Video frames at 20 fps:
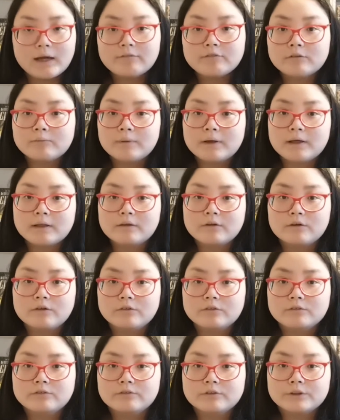aftermath
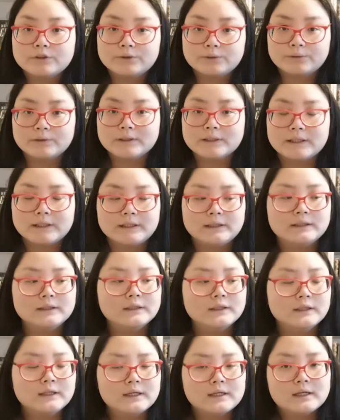of suicide.
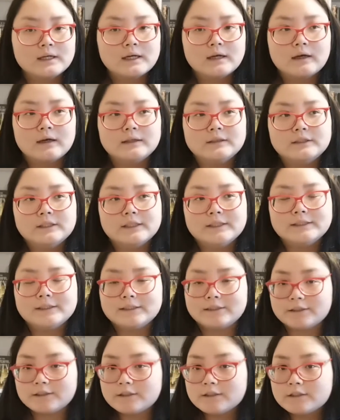
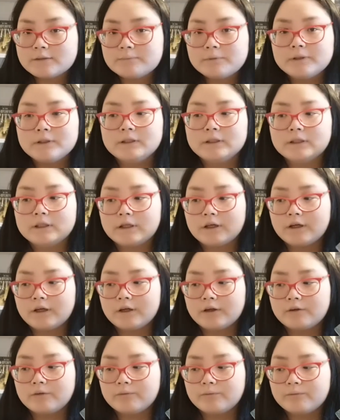Jaja's husband,
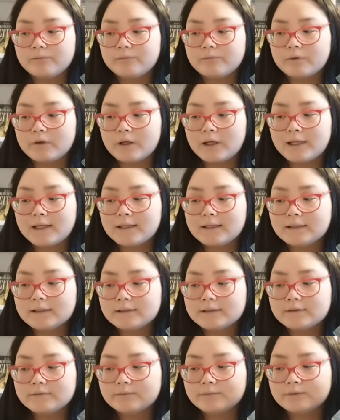and I think
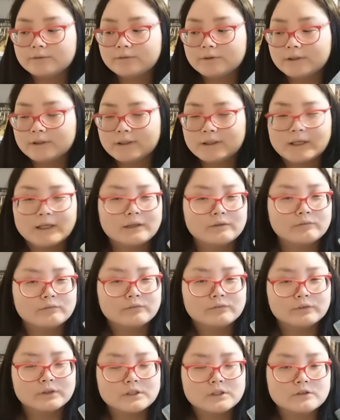she was feeling kind of
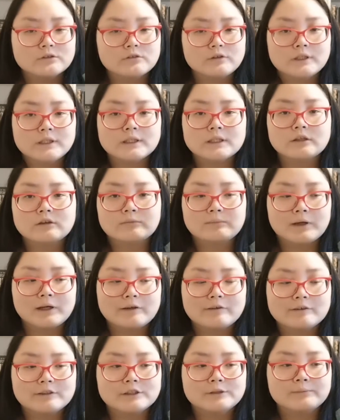constrained in her
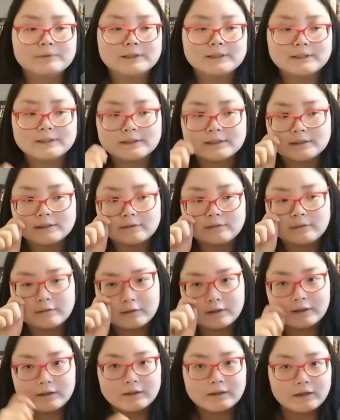marriage, but this is still
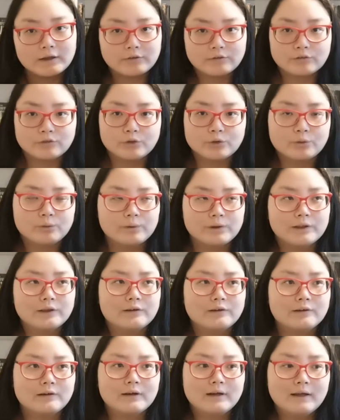out of
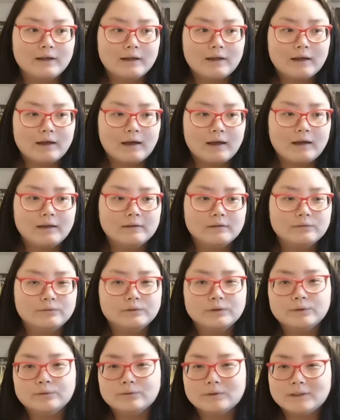nowhere, and the
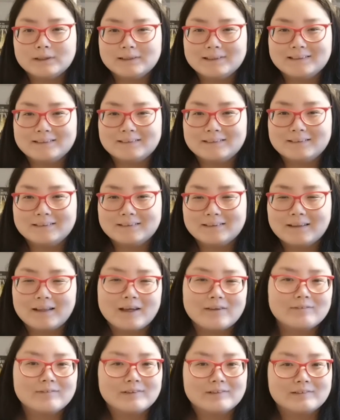only note he's
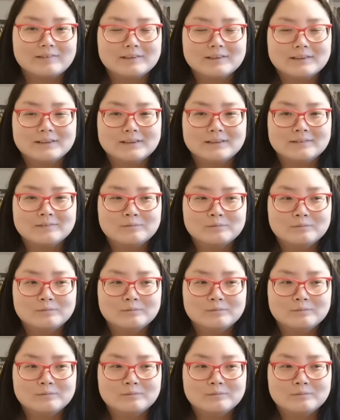left her is